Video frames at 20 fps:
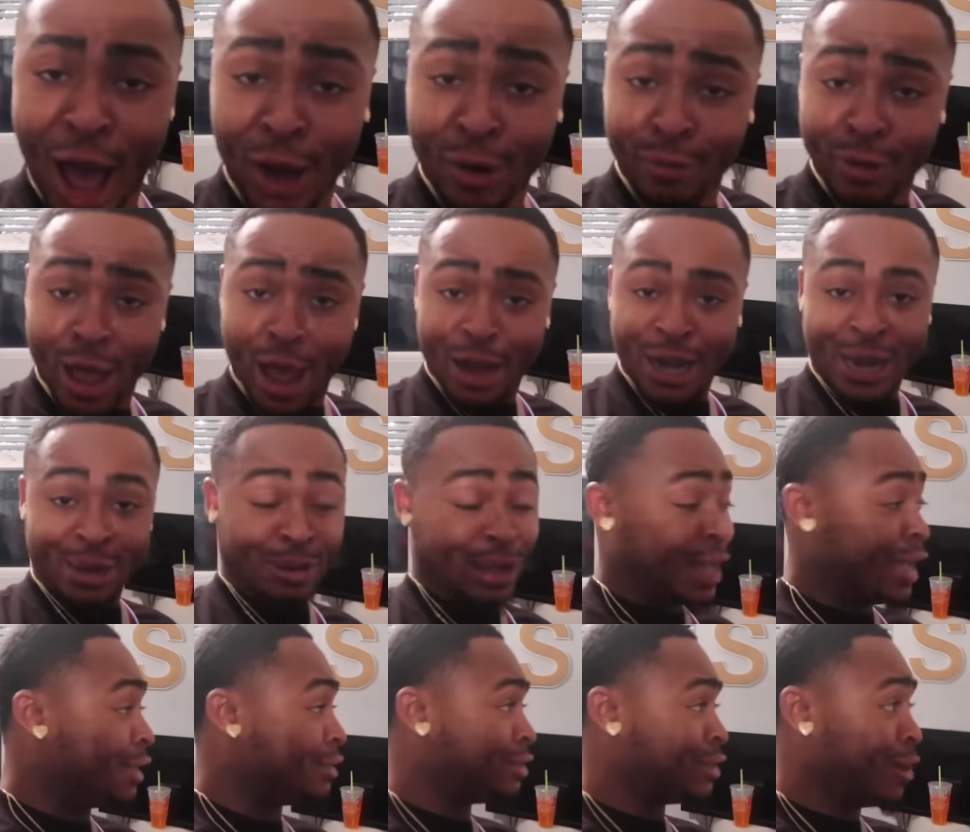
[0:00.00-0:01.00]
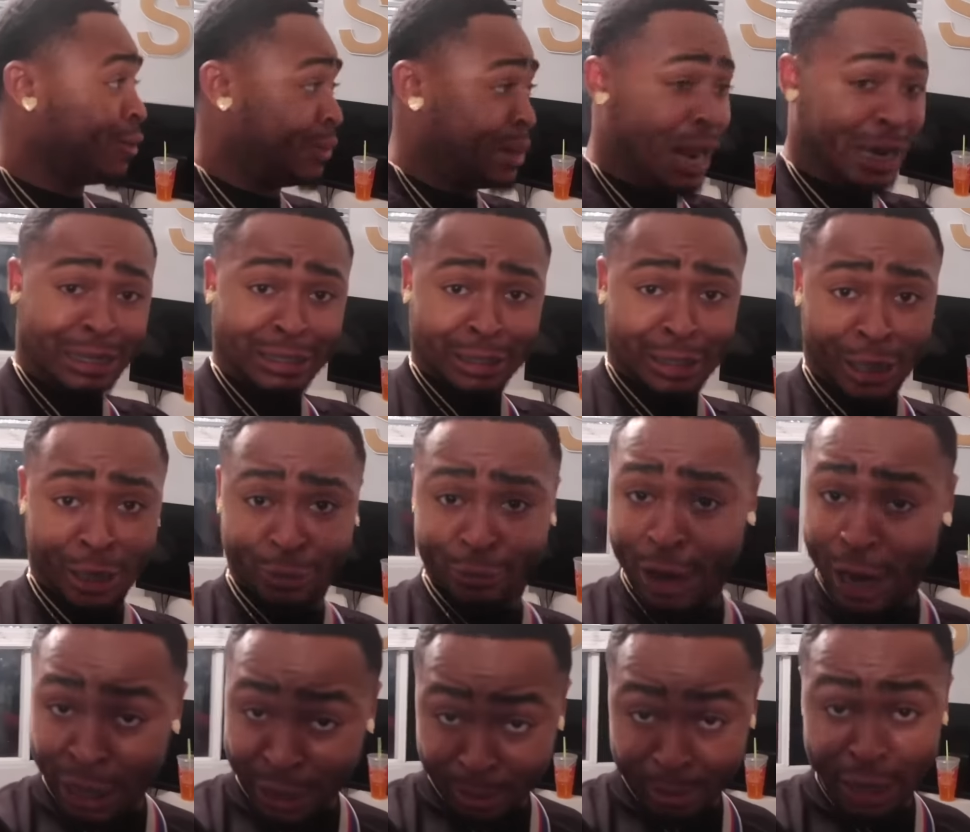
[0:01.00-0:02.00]
I don't got no ex. So when I just say a
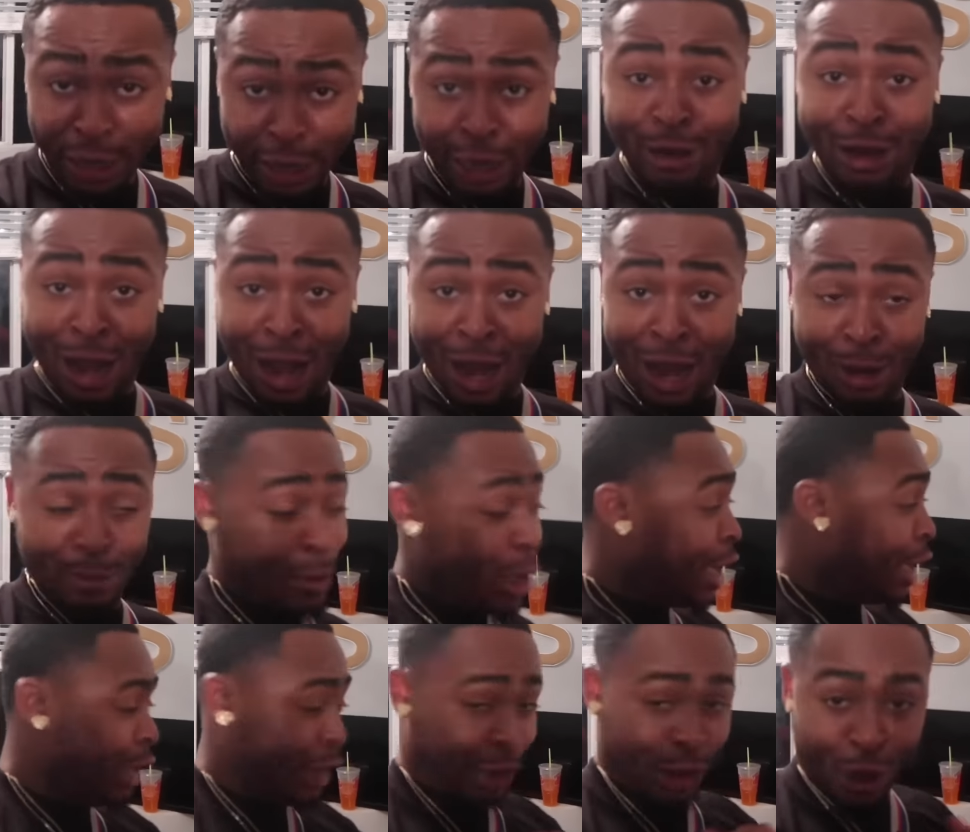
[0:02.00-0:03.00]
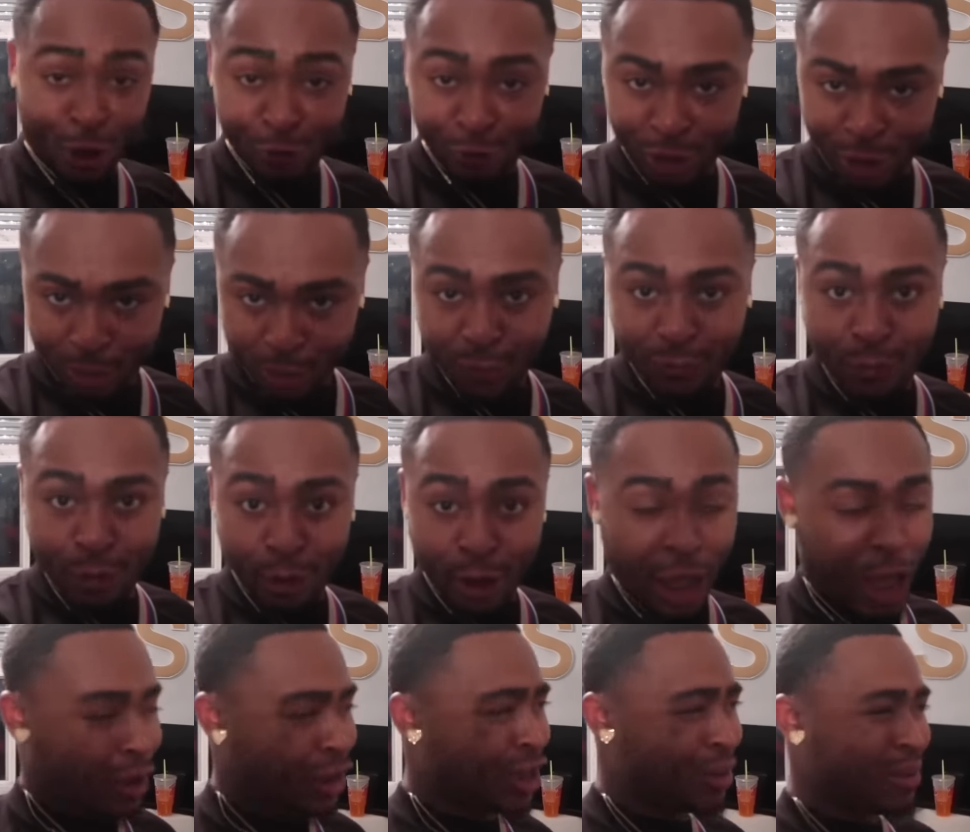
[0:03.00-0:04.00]
random nigga name, he gonna flip the
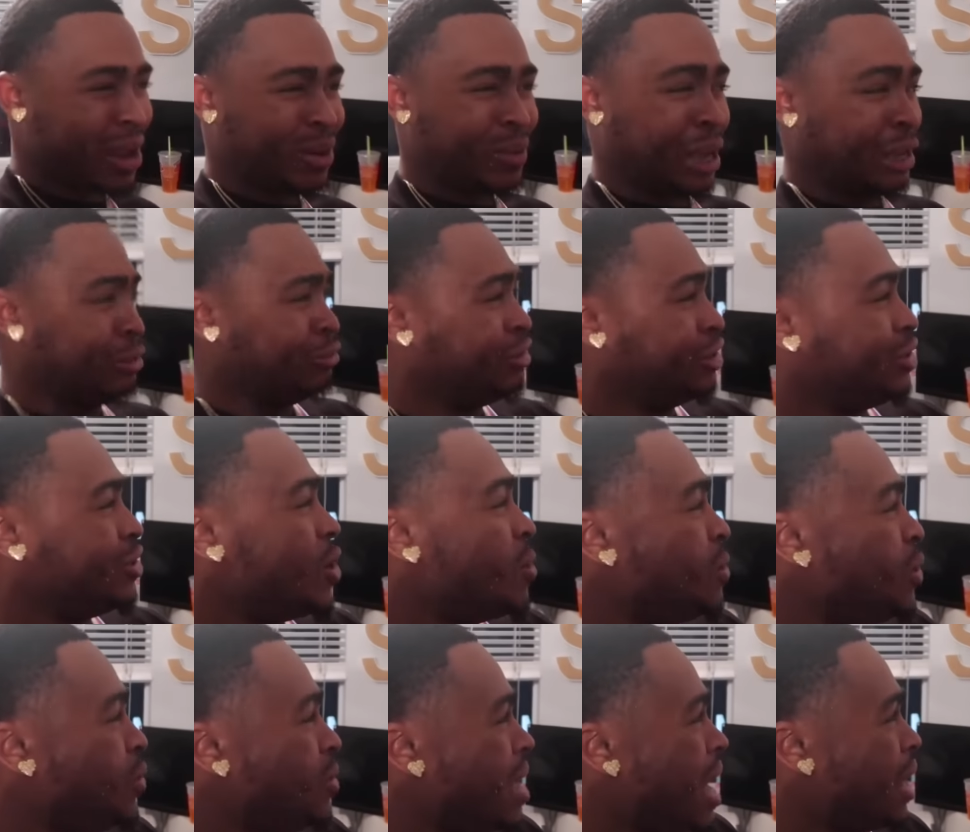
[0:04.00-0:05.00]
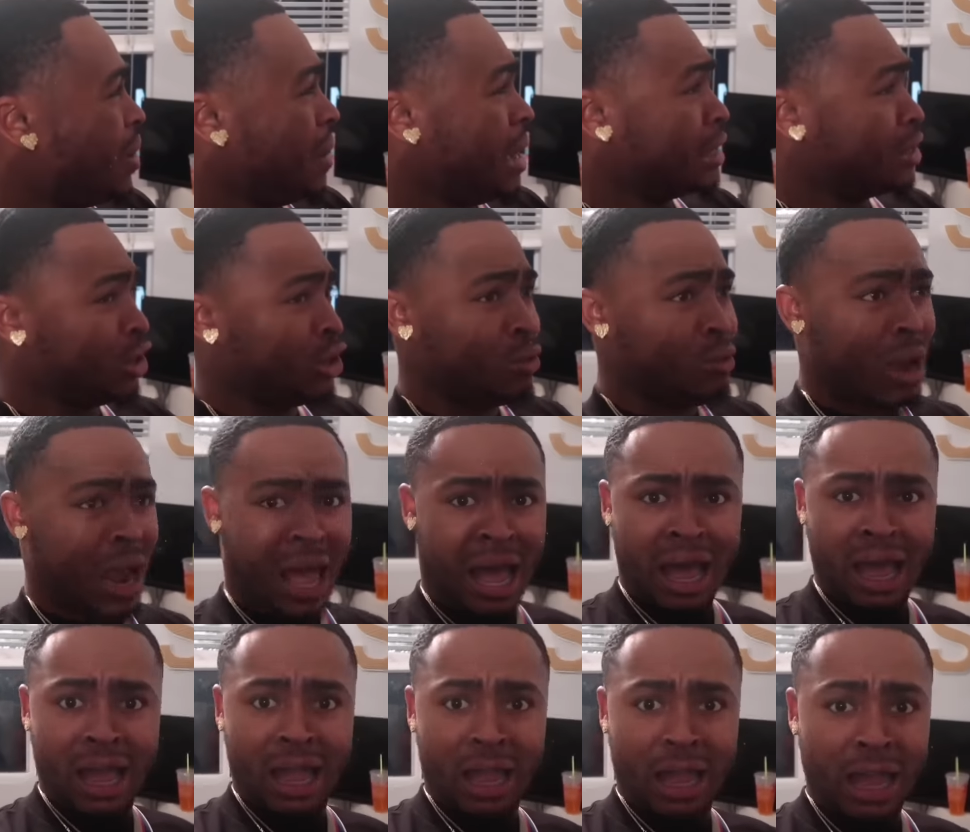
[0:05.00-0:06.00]
fuck out. He gonna like, wait, you just told me you didn't have no ex, so you
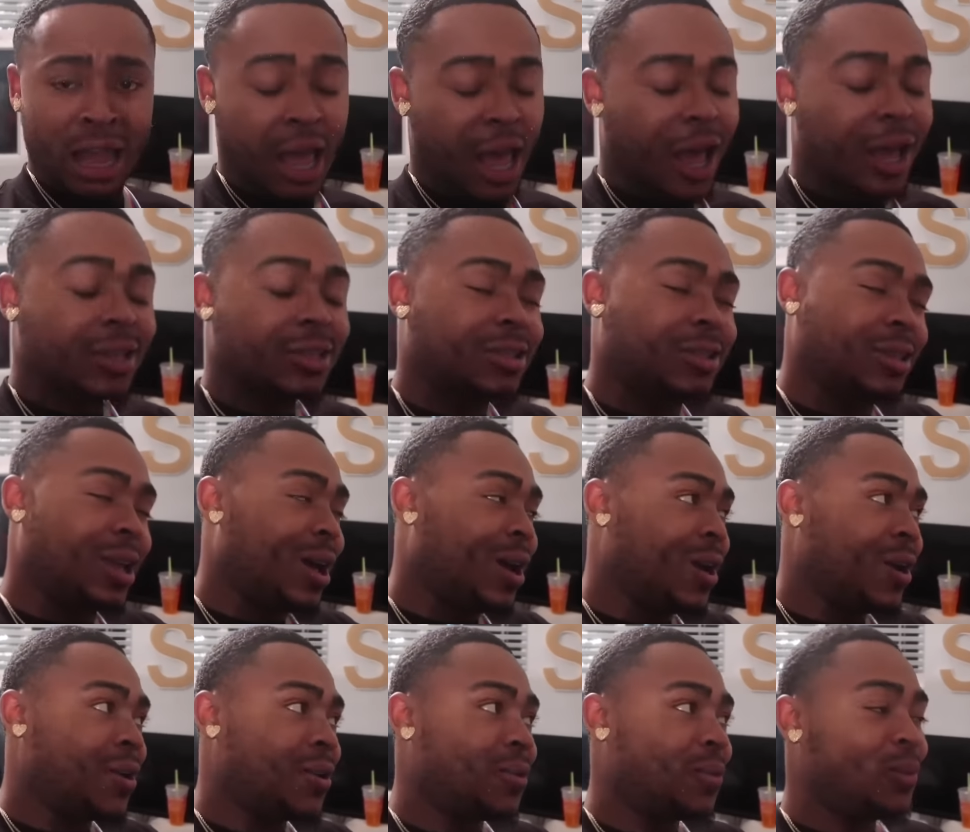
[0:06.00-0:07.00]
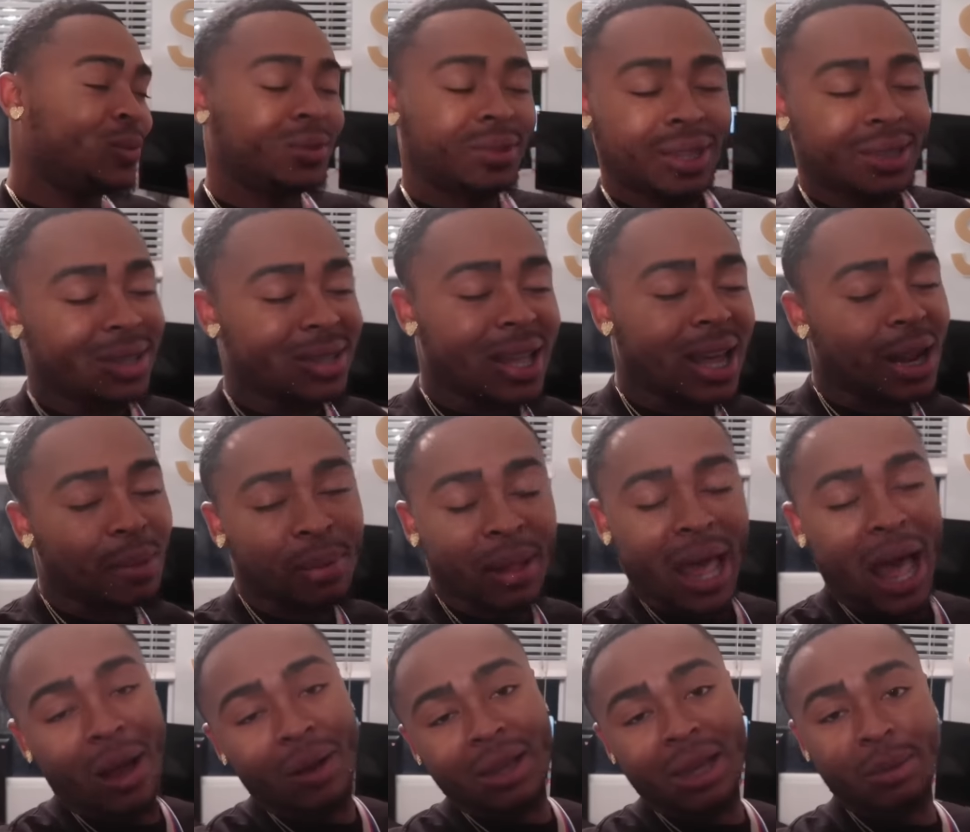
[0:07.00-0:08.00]
lied. So this is gonna
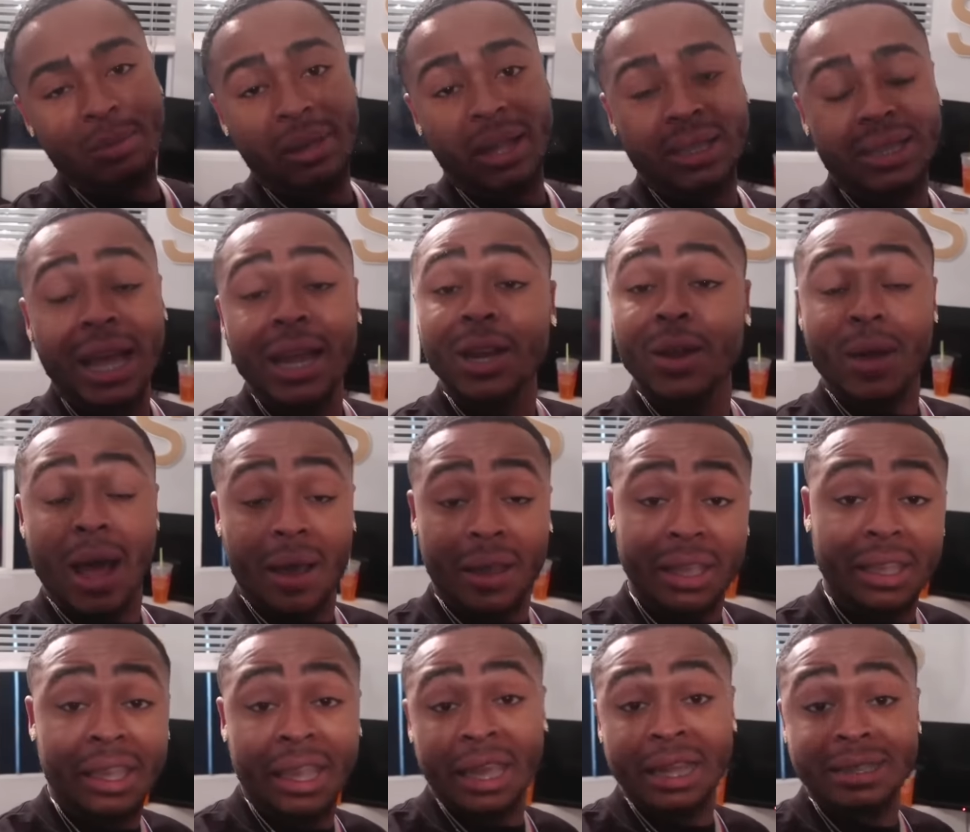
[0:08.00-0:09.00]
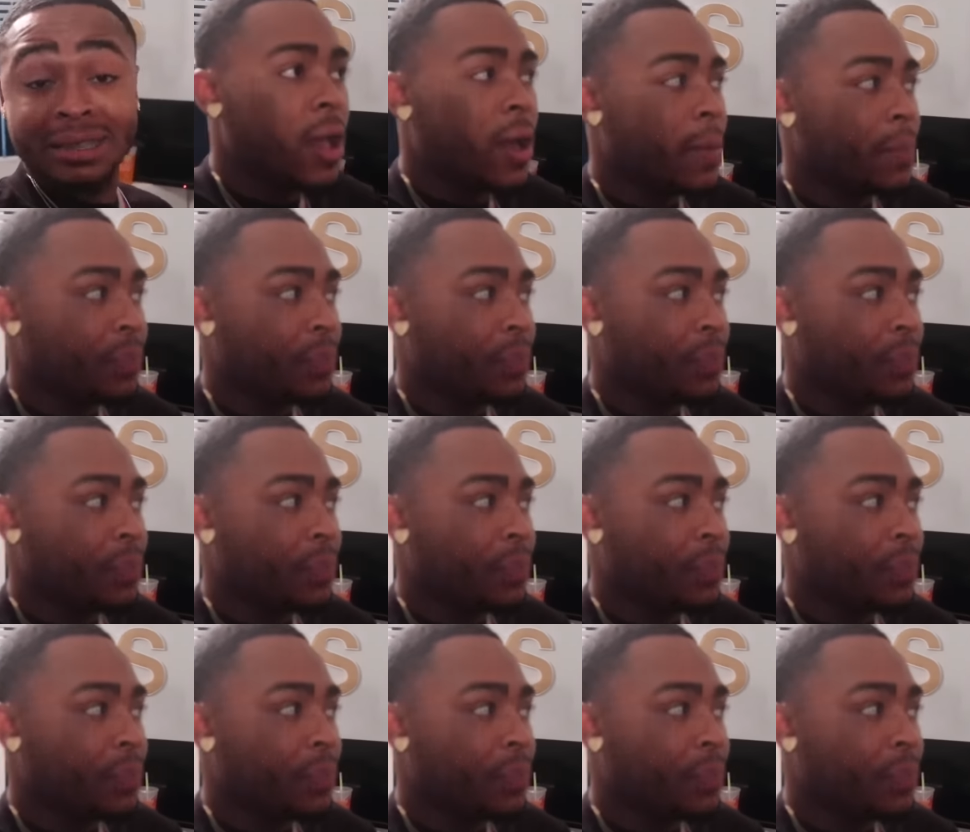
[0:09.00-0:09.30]
play out good because I know how he get